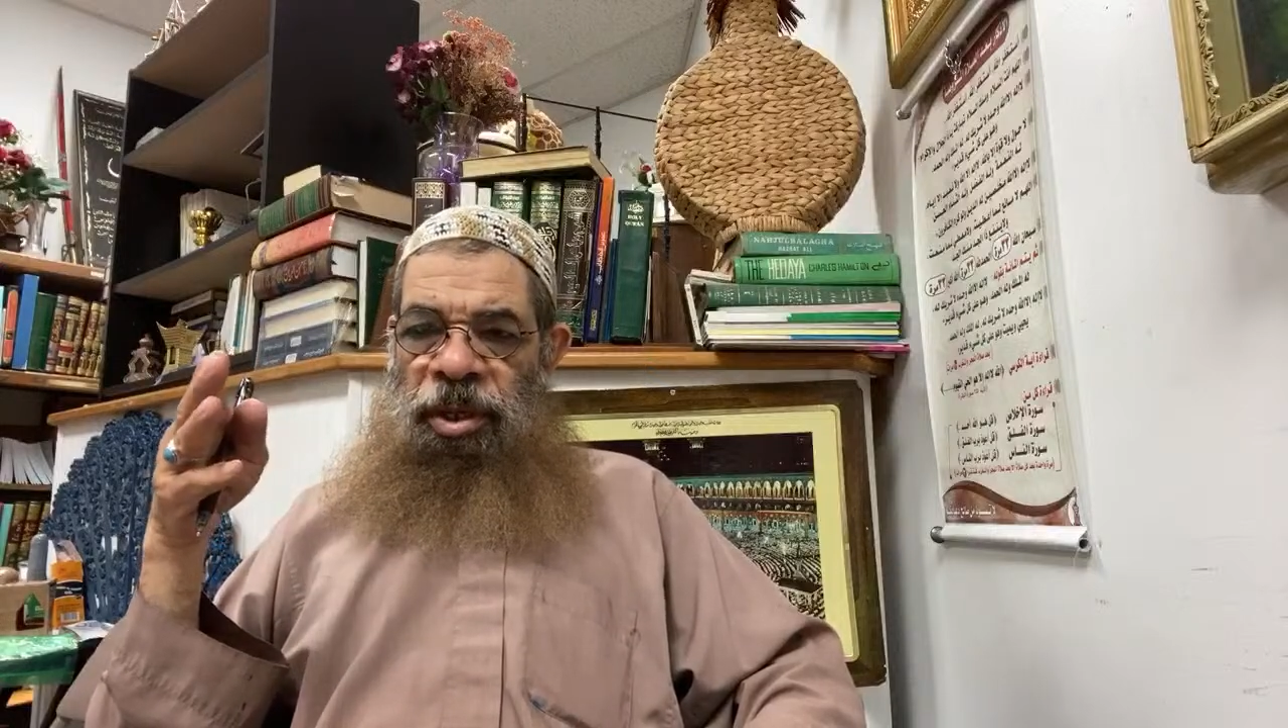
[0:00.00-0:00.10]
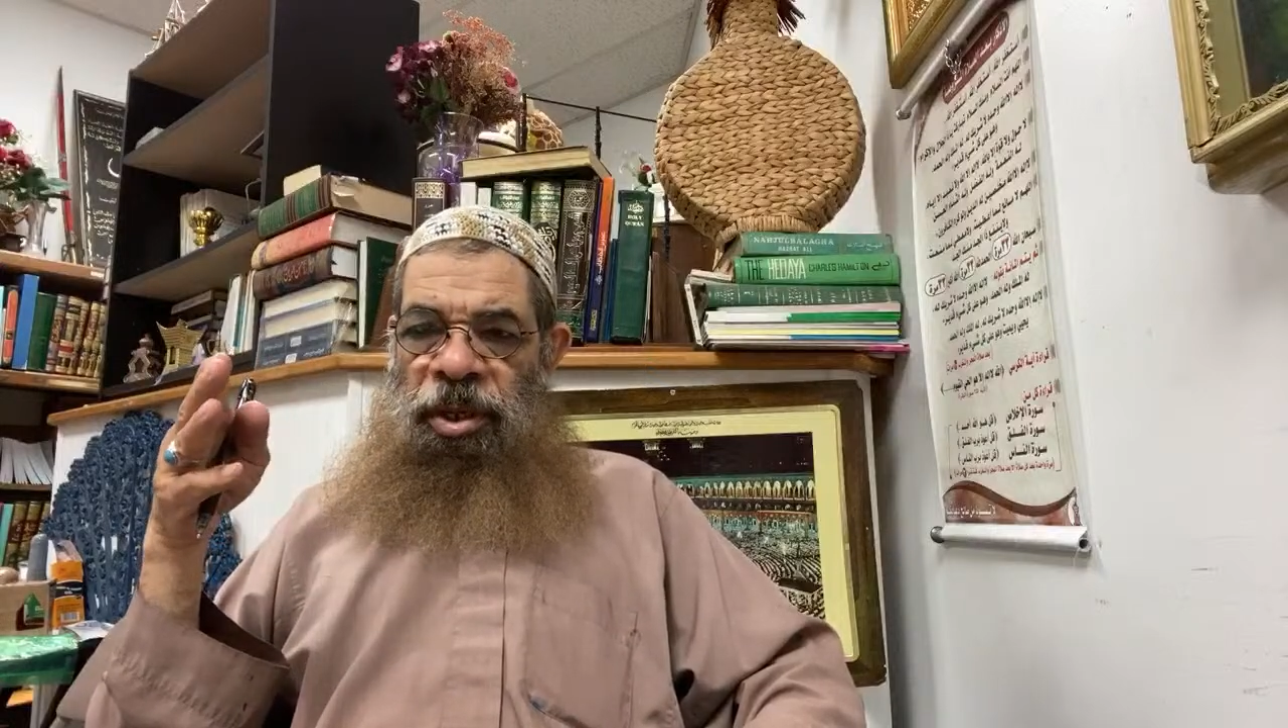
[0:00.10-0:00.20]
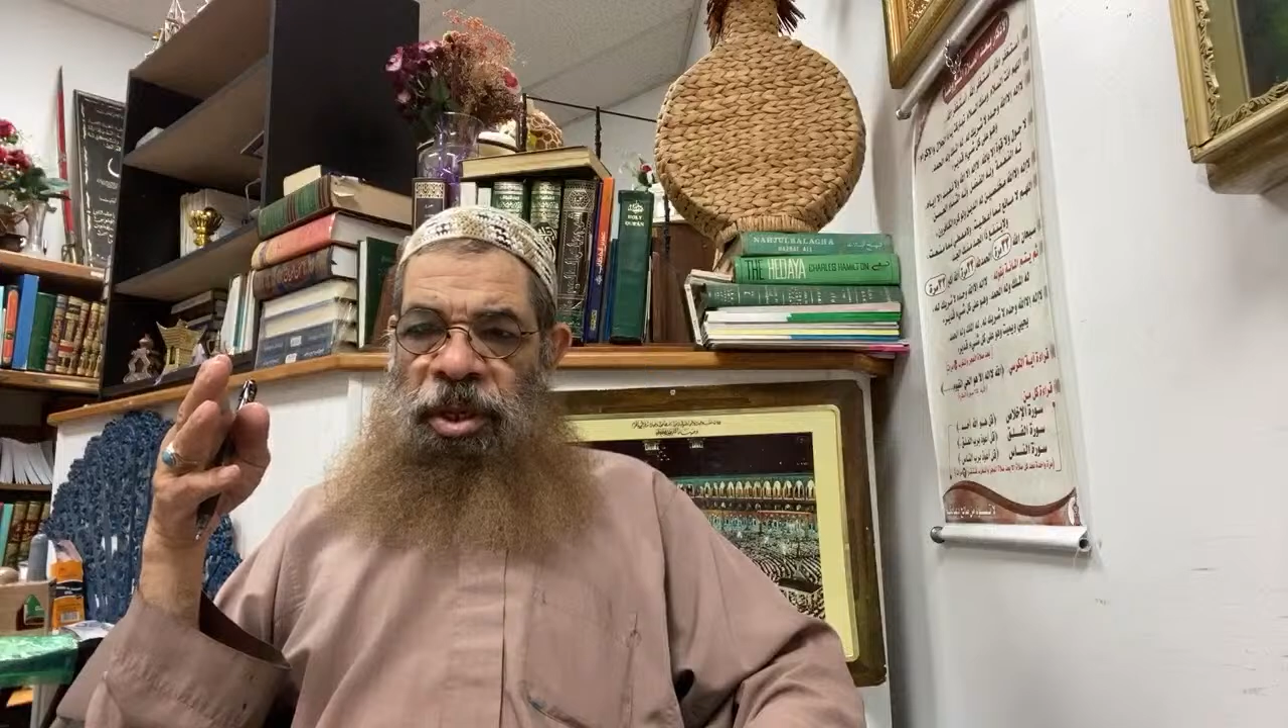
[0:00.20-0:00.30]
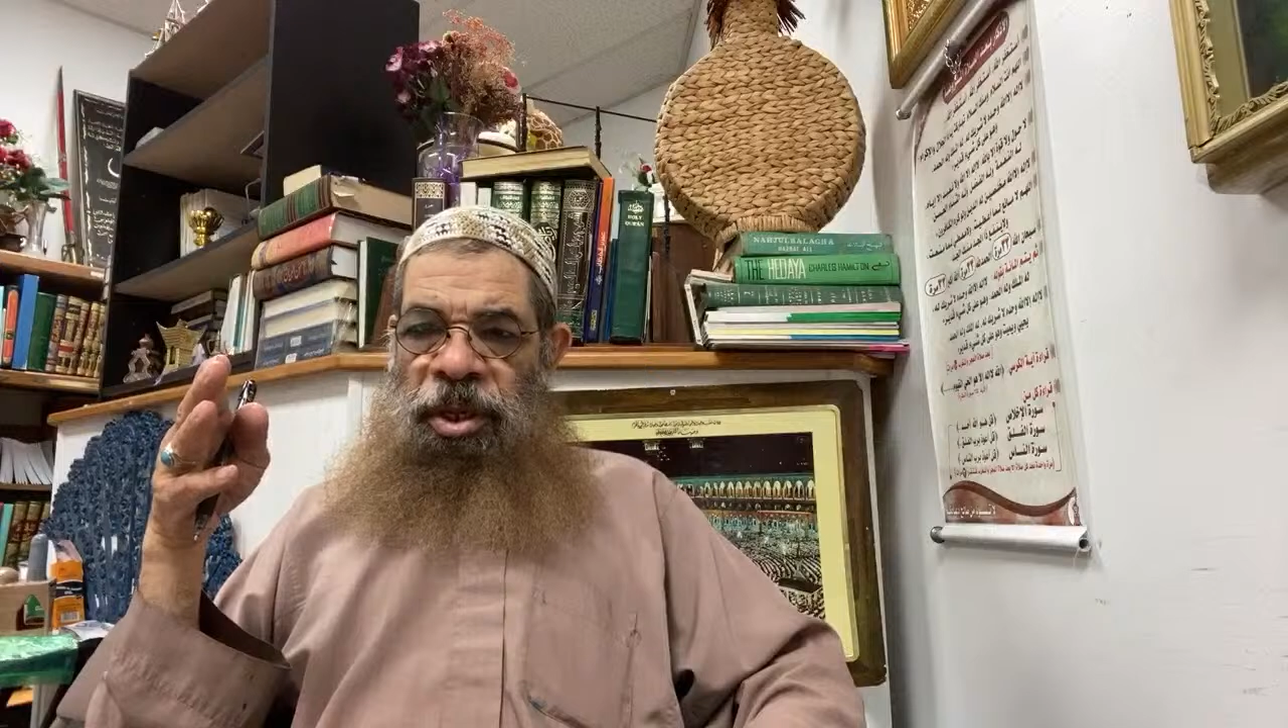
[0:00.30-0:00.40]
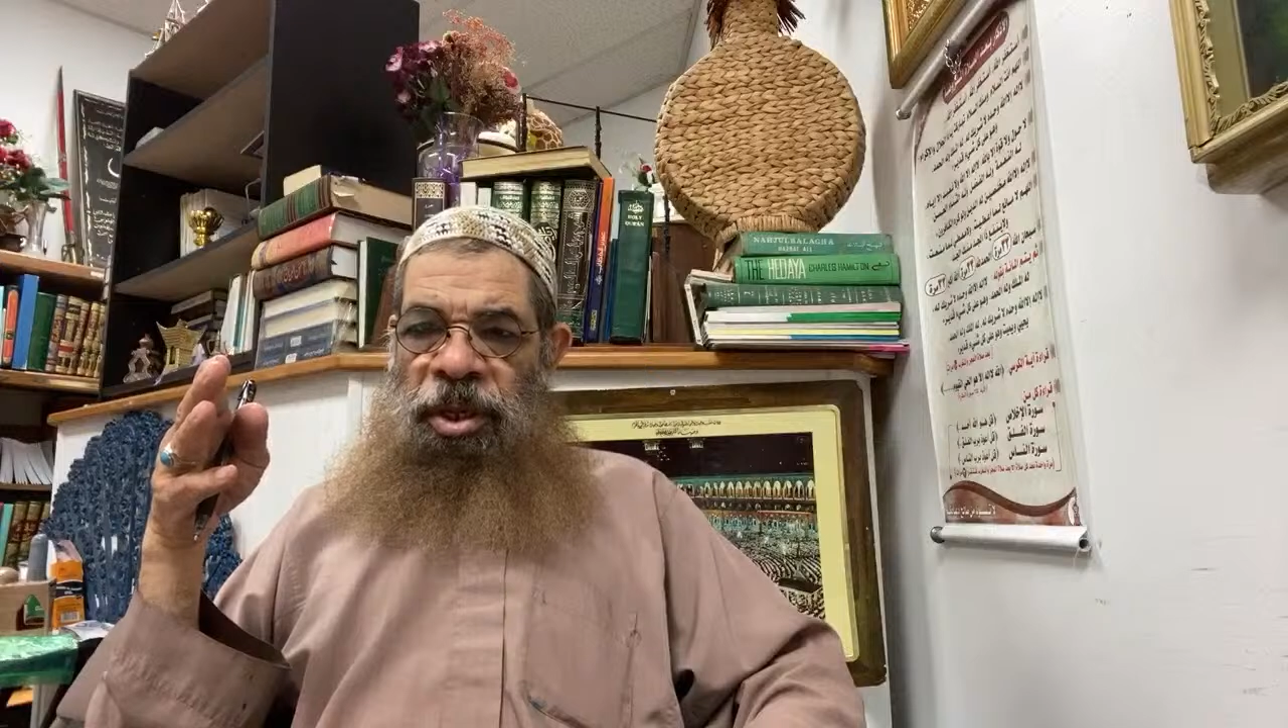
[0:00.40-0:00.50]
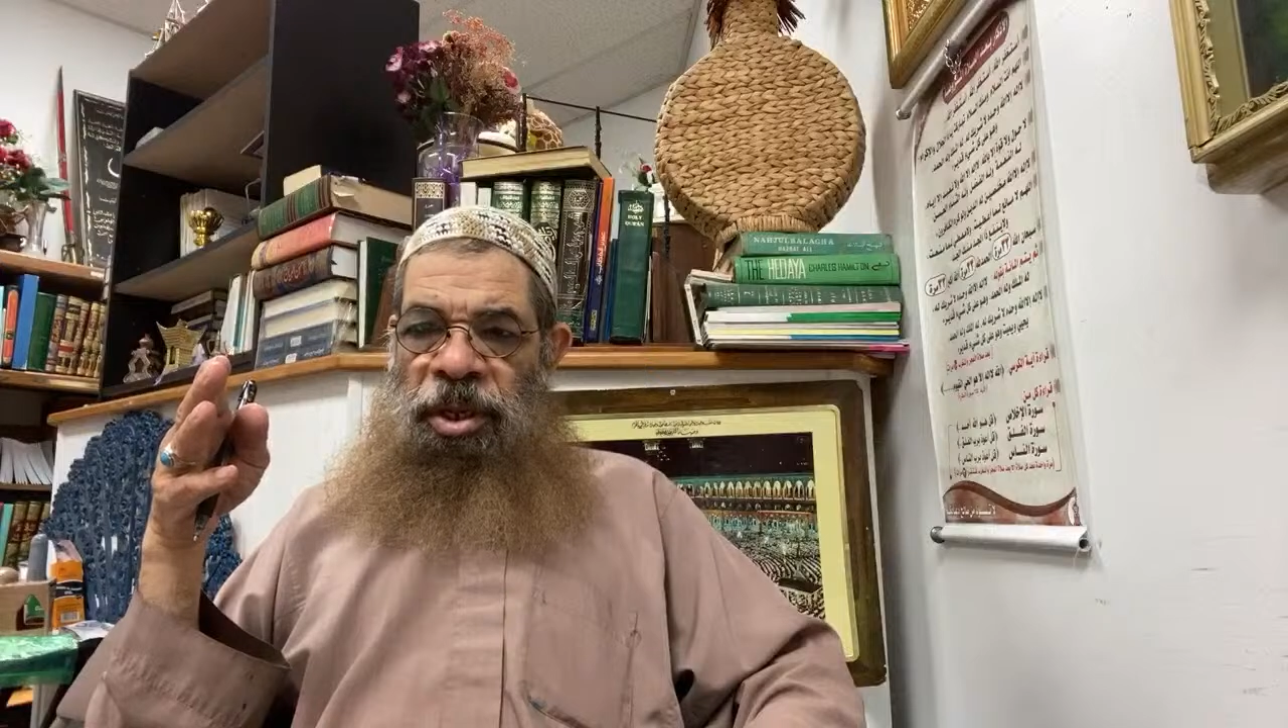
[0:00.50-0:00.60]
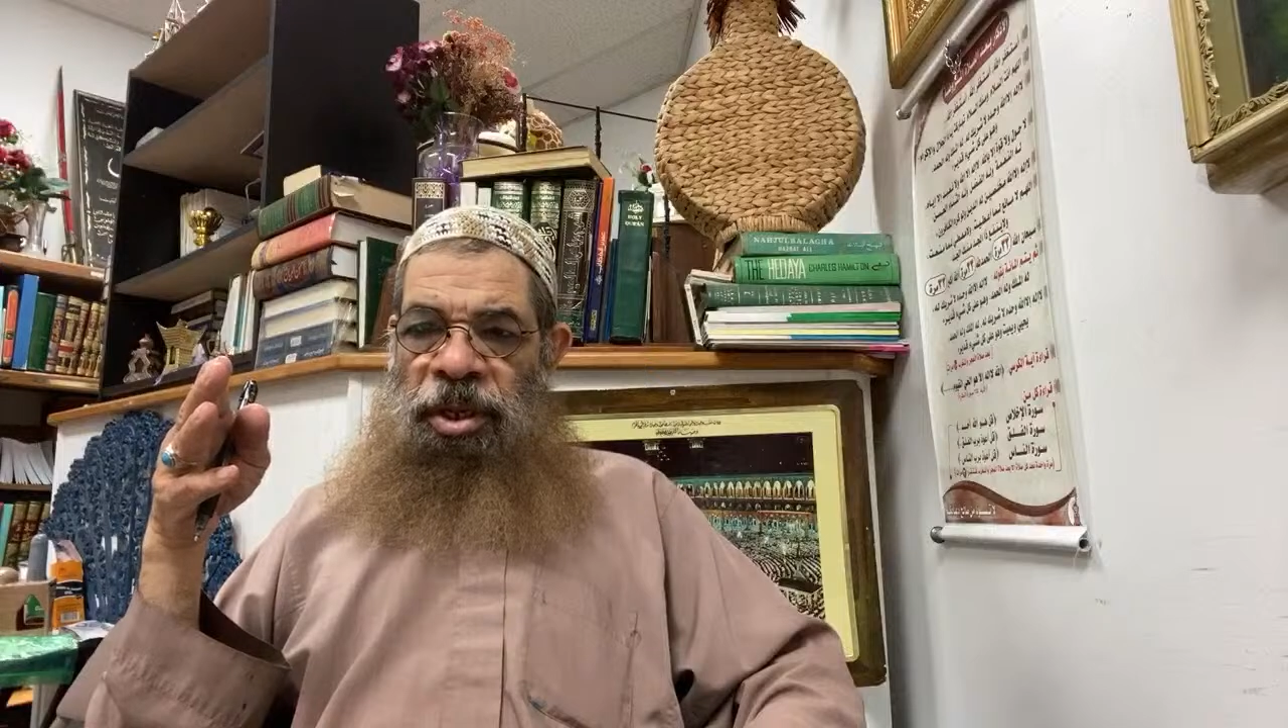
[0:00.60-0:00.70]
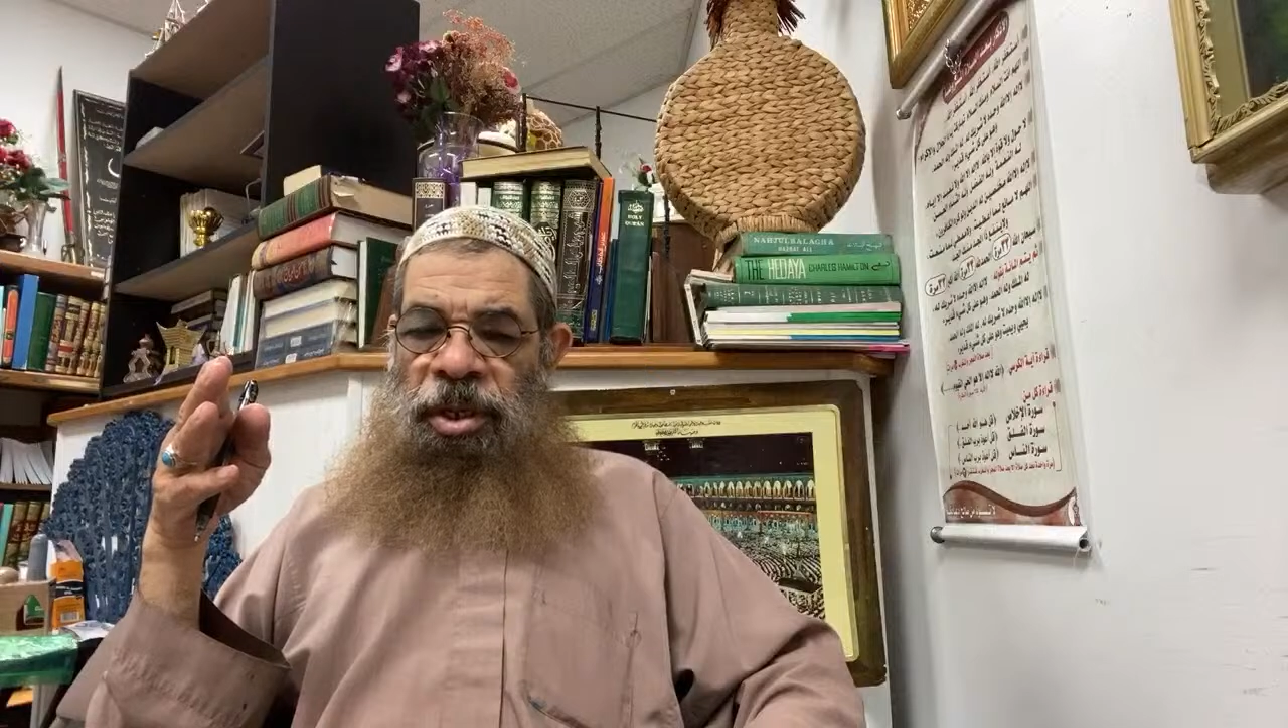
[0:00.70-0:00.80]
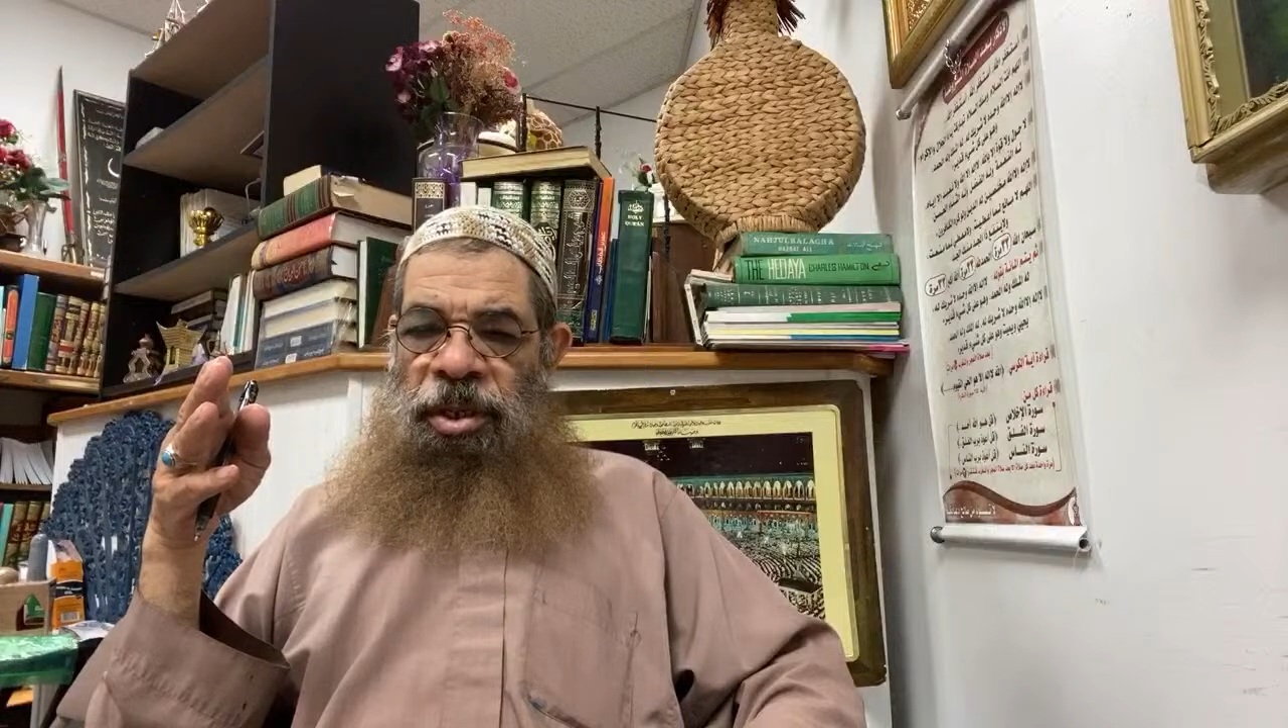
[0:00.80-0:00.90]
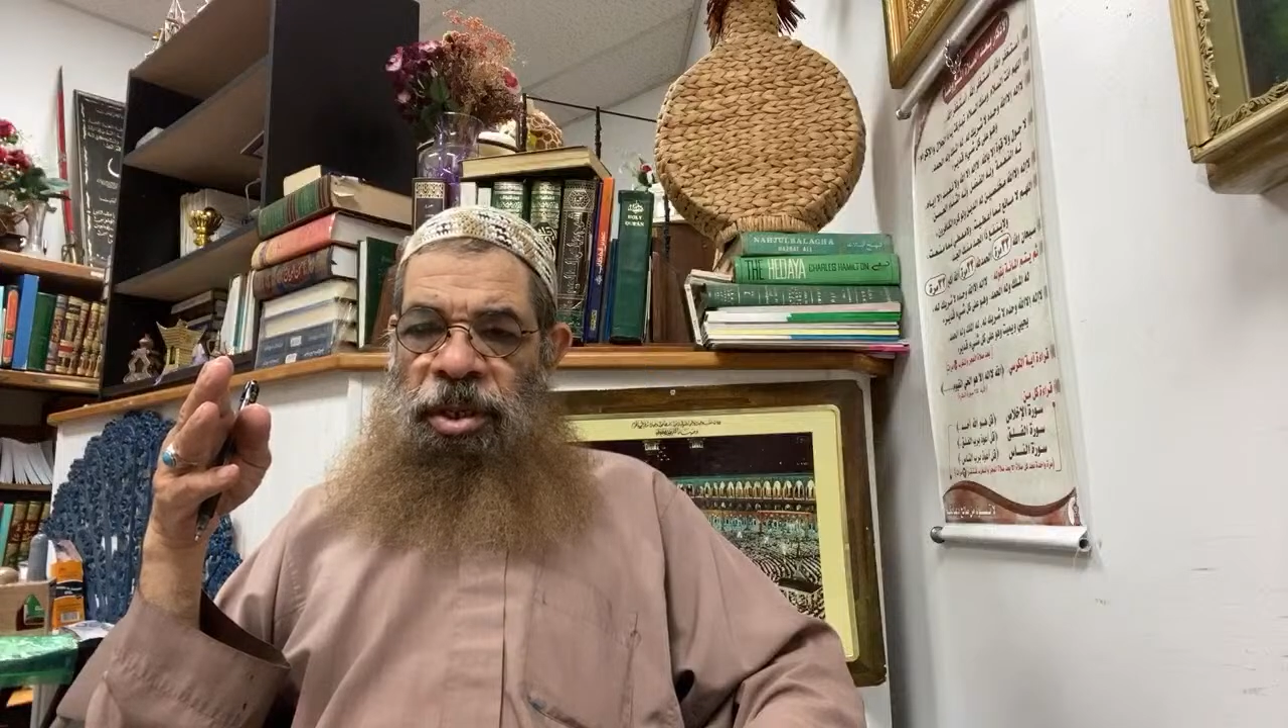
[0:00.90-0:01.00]

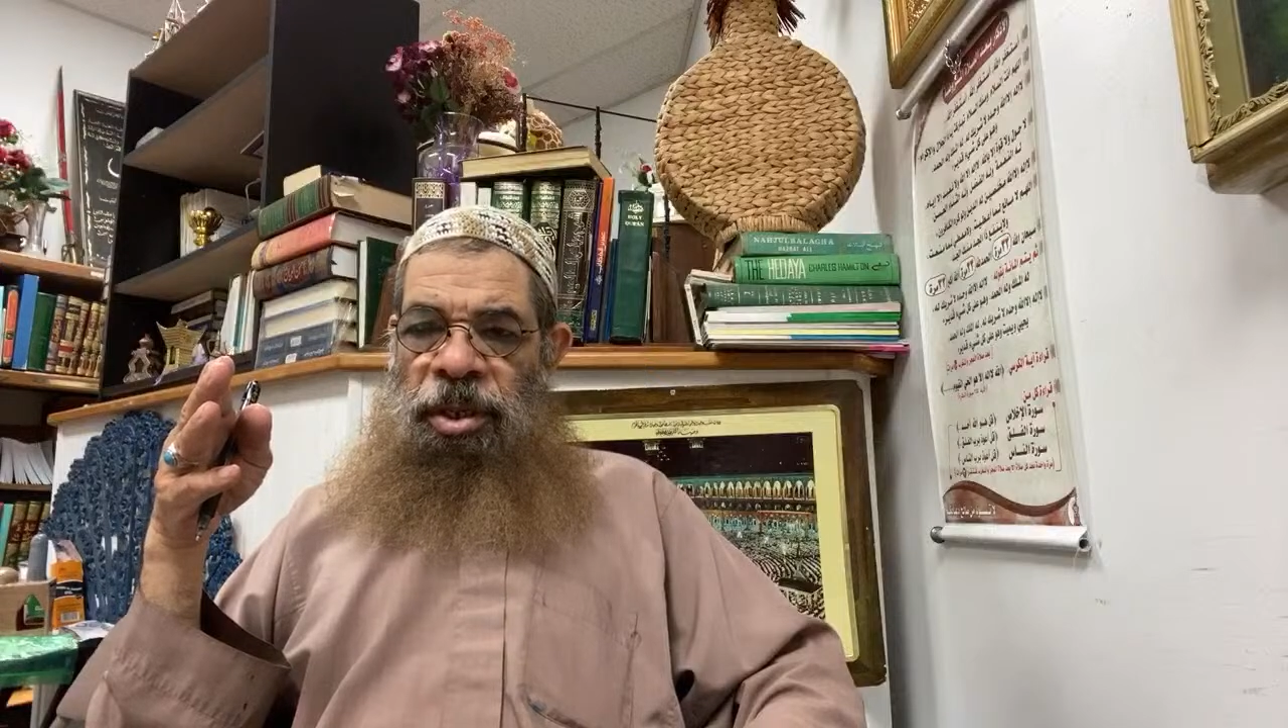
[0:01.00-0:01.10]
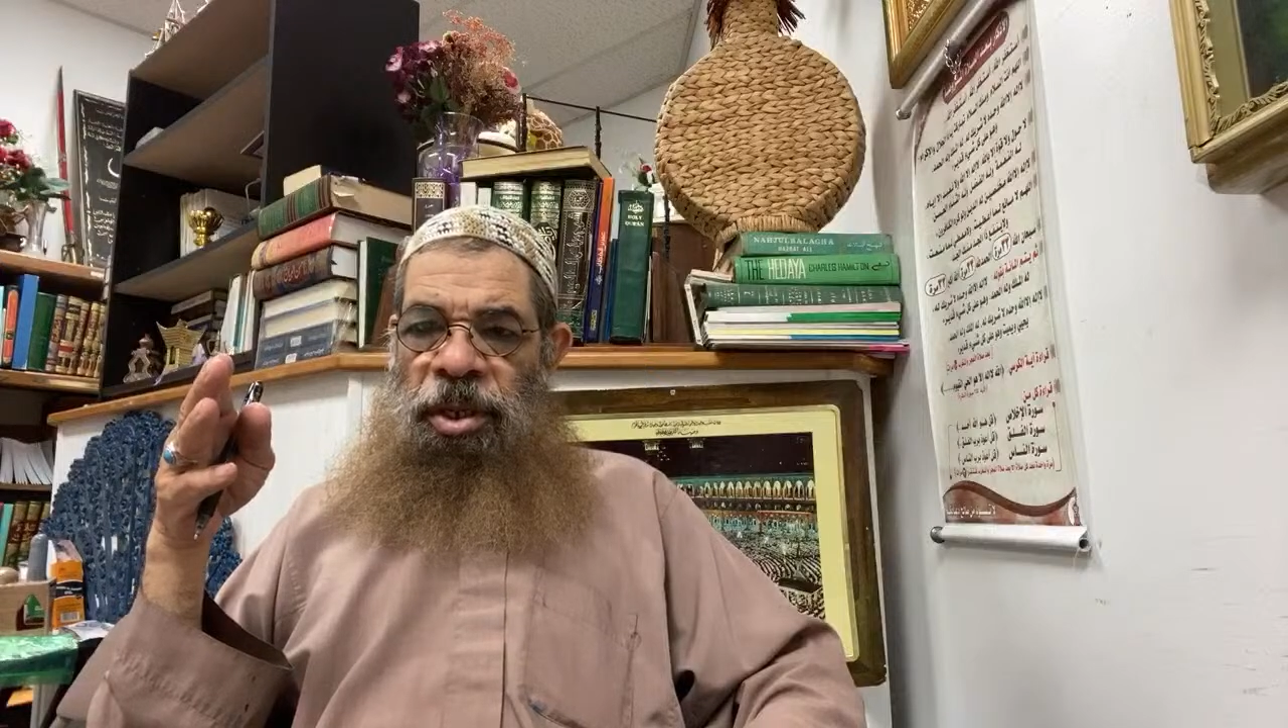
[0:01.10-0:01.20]
her